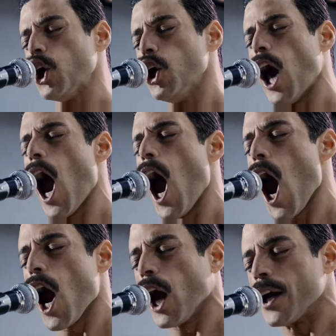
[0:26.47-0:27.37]
was one of
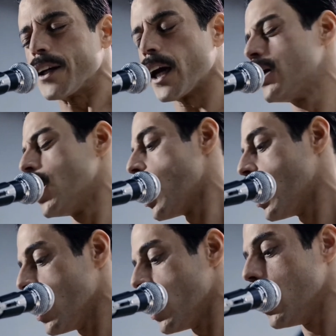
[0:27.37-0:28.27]
his most memorable
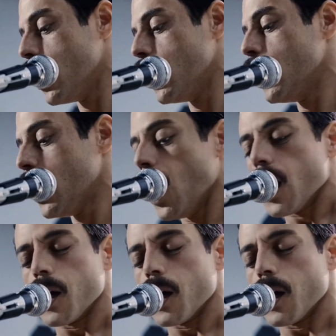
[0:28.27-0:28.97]
roles. He was